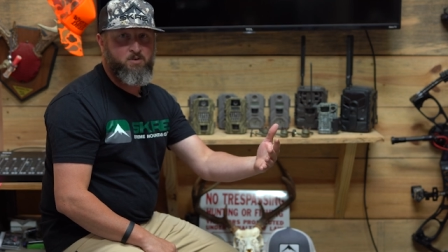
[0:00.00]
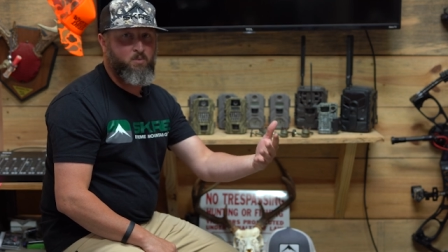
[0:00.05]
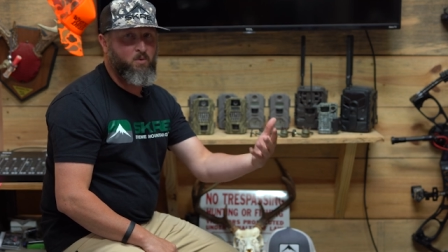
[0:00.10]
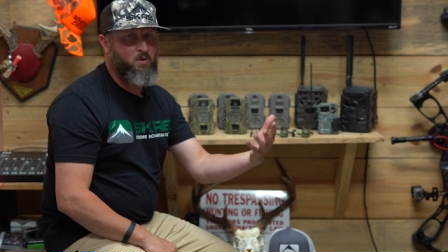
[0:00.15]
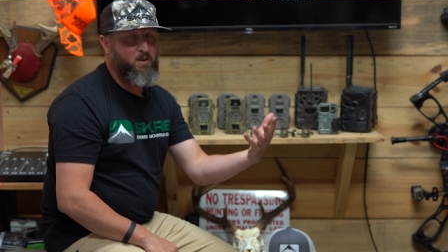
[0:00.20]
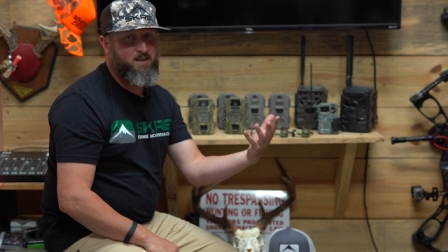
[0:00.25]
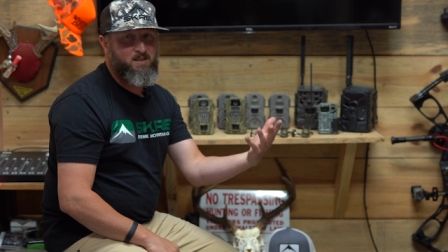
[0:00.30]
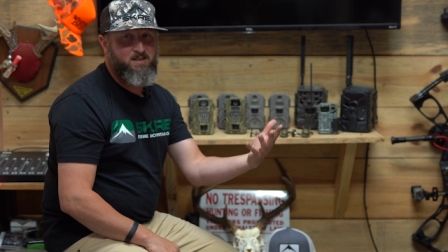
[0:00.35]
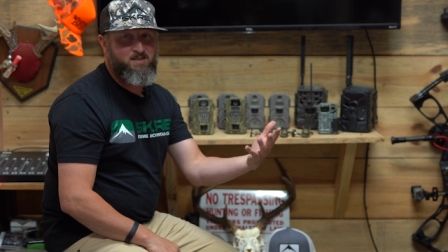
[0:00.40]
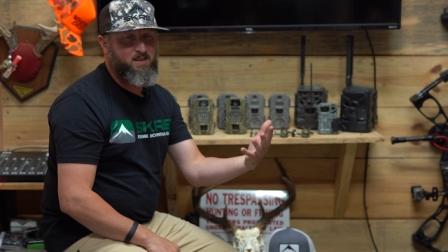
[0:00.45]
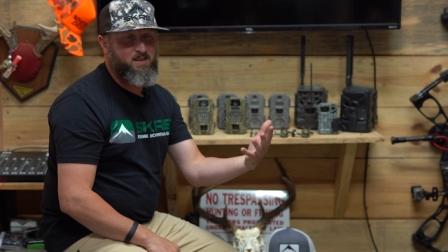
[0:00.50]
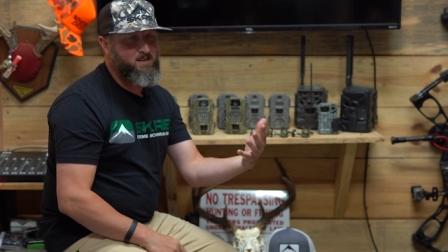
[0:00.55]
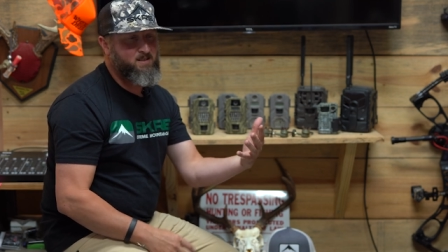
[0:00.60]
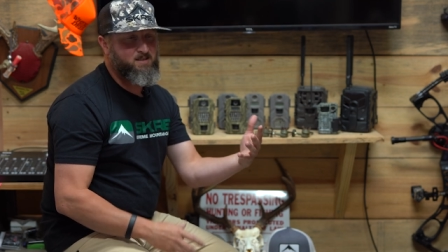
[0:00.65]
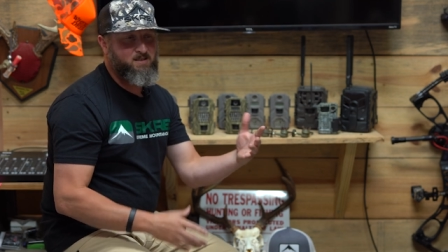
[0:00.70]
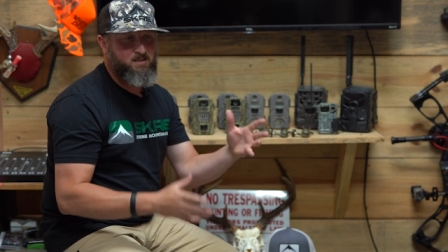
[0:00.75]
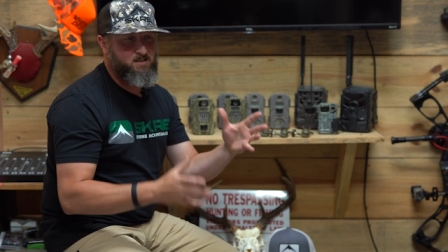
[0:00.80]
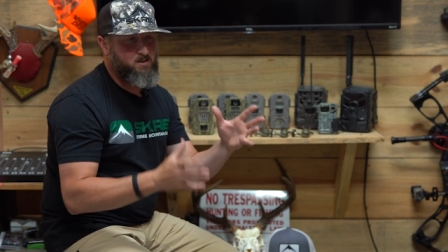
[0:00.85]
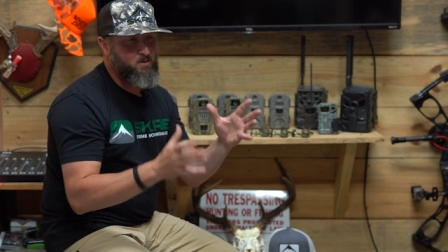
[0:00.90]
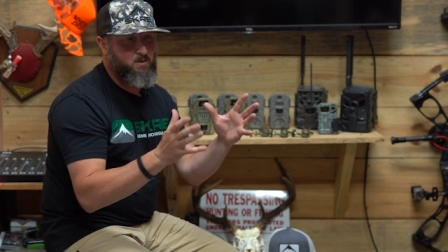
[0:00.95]
Well, it,
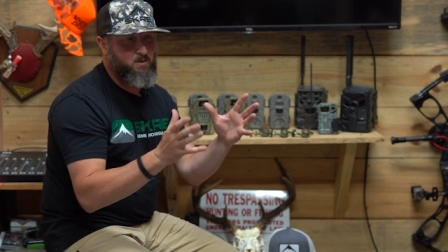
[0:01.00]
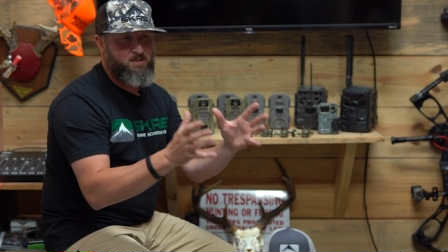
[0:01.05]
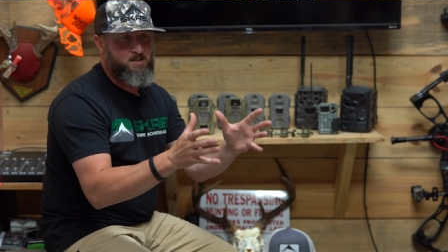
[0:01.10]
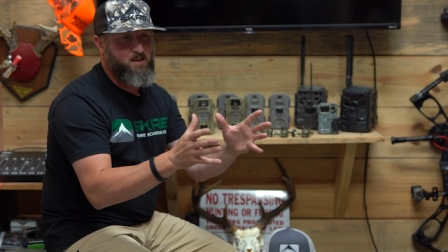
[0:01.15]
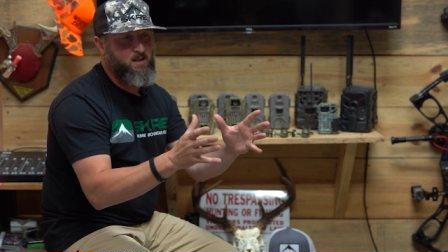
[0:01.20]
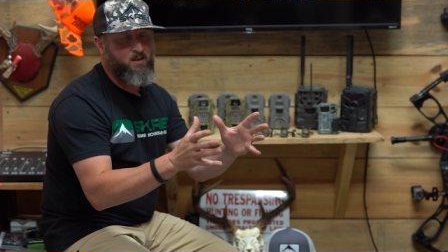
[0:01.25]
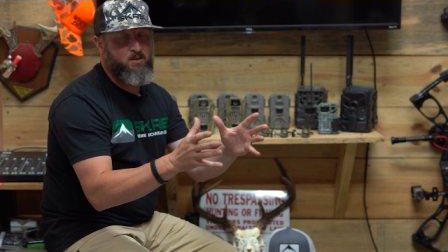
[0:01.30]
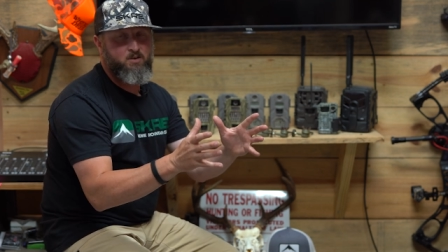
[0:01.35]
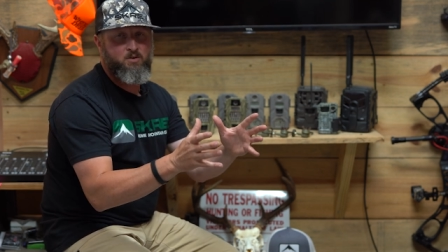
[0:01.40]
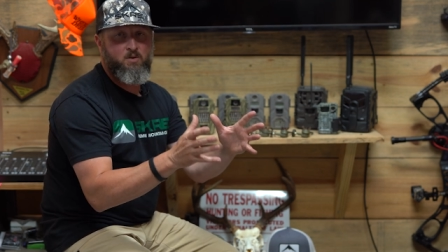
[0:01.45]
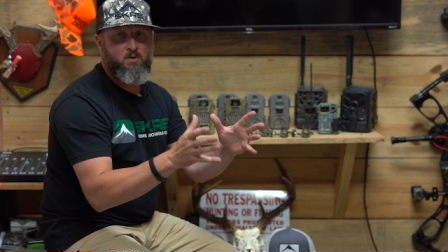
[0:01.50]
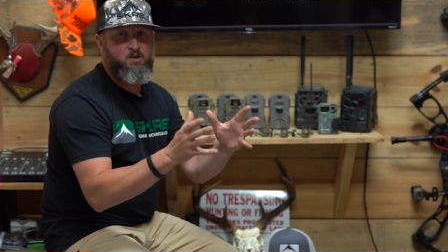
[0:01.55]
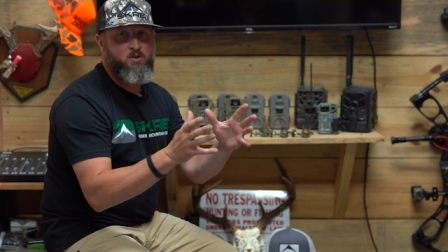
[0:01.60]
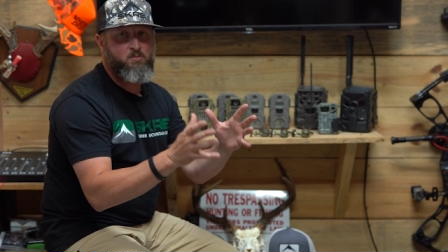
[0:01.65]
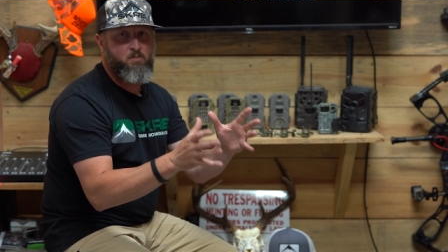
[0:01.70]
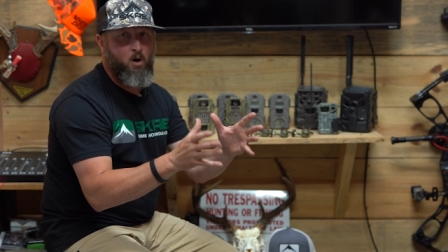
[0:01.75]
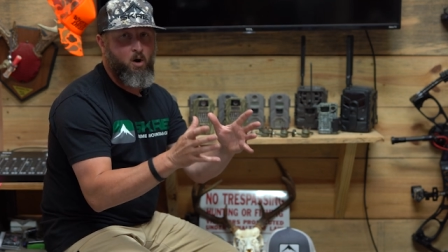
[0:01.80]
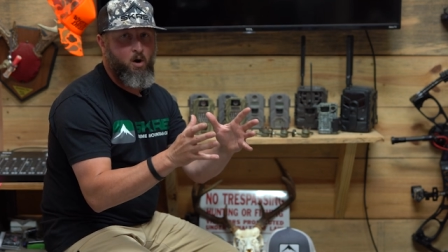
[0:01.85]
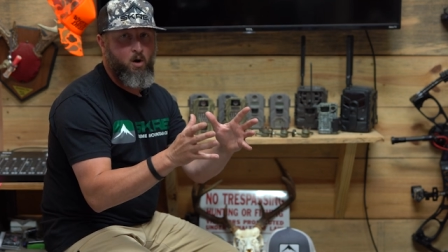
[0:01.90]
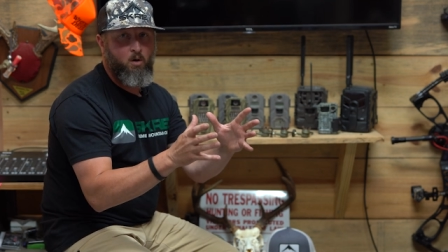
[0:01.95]
it's, it's only telling you a
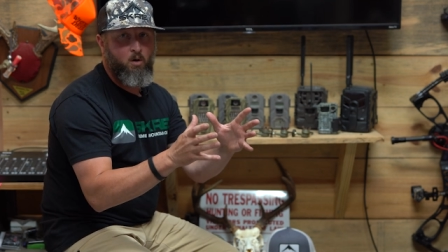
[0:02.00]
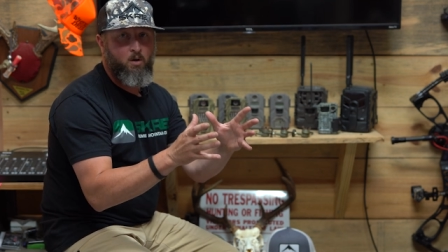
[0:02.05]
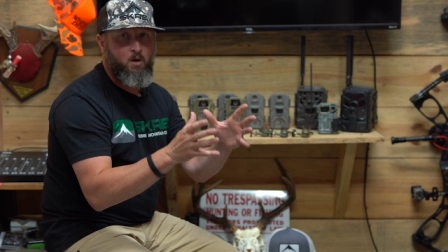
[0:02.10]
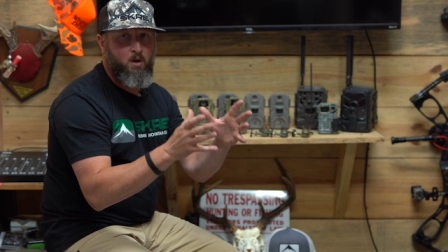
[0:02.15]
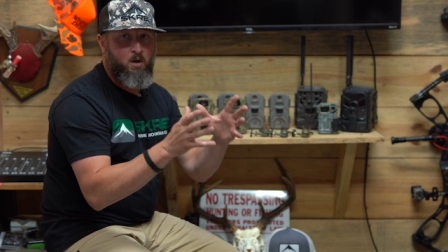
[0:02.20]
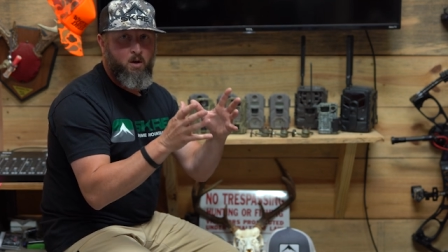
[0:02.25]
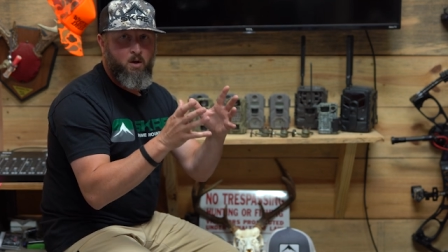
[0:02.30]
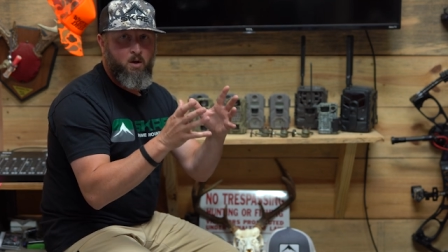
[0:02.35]
small